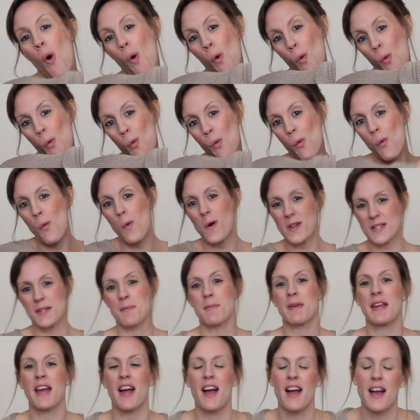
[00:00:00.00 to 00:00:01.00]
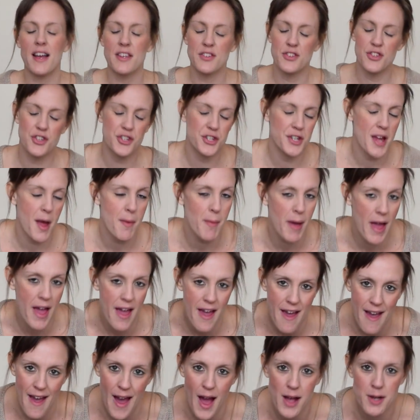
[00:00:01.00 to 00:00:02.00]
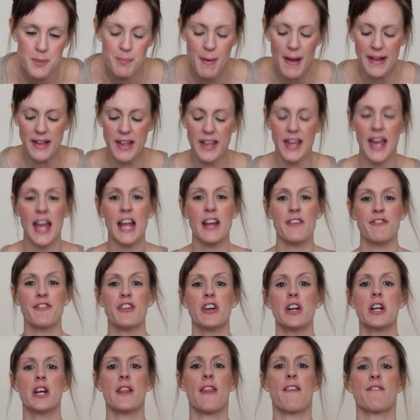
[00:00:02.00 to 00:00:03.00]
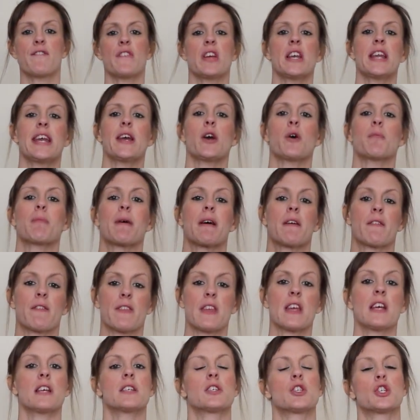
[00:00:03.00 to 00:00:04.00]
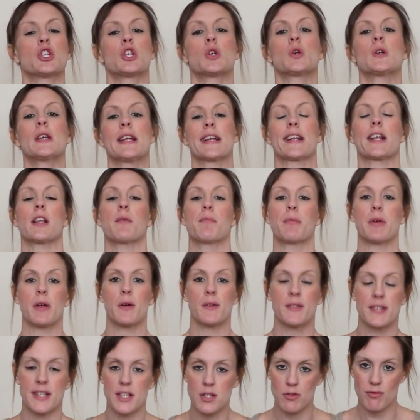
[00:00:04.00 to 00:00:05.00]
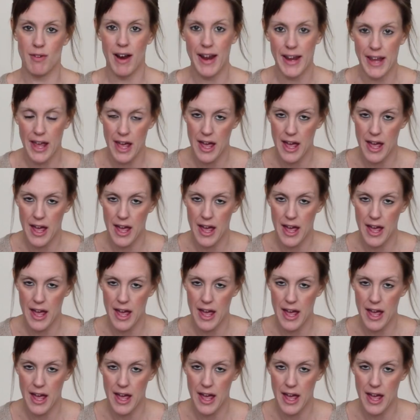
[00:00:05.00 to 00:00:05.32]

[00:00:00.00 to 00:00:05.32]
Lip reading: What's up guys, Gemma here. I'm back again for another video about these two little beauties right